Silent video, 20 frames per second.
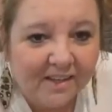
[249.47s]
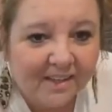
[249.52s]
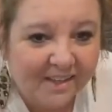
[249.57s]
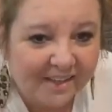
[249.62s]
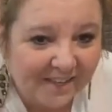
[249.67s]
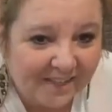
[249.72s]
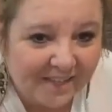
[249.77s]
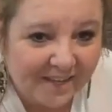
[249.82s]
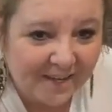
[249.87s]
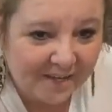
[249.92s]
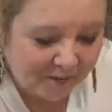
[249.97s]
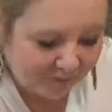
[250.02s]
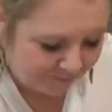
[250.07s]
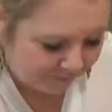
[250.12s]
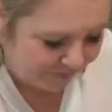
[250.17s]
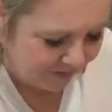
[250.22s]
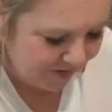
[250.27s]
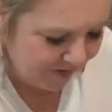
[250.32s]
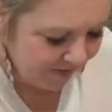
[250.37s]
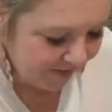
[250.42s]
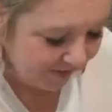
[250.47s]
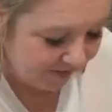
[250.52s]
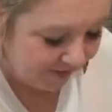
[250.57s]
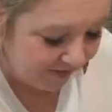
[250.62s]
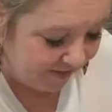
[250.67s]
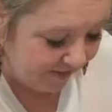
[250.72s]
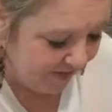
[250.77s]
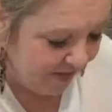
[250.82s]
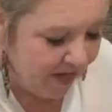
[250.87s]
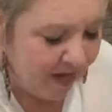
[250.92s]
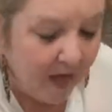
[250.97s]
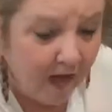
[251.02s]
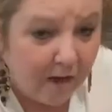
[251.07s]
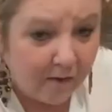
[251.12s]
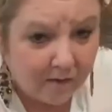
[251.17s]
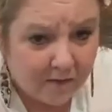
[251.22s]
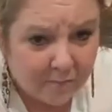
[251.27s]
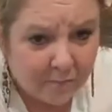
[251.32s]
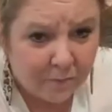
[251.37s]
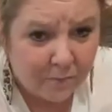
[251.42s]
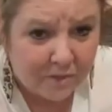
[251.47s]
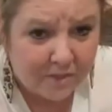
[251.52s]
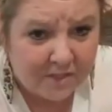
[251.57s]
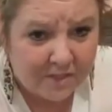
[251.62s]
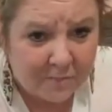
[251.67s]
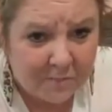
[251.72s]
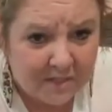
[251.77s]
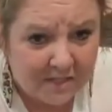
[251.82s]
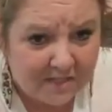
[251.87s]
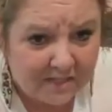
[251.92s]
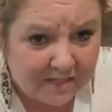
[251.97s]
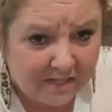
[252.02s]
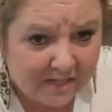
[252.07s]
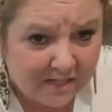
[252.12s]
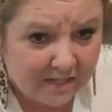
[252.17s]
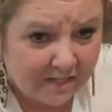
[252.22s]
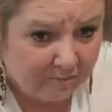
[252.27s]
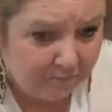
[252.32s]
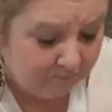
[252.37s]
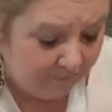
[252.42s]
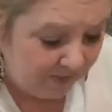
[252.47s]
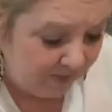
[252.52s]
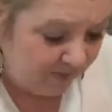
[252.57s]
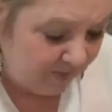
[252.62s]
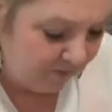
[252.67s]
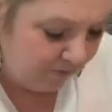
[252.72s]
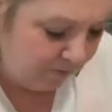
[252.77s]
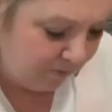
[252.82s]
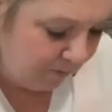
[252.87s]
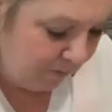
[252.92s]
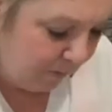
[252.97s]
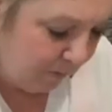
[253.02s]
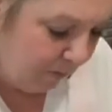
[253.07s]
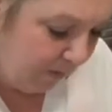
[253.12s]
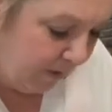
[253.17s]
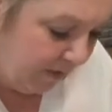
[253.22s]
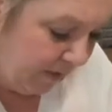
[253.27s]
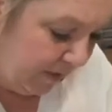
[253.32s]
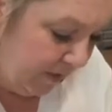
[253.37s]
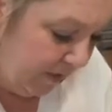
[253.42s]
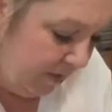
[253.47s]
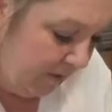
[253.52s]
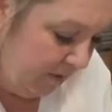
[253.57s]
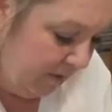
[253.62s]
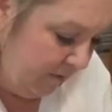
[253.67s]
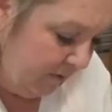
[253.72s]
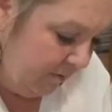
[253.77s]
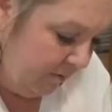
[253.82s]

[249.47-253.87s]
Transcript: Thank you, Veronica. I'm going to pour some of this in a, in a little bowl here.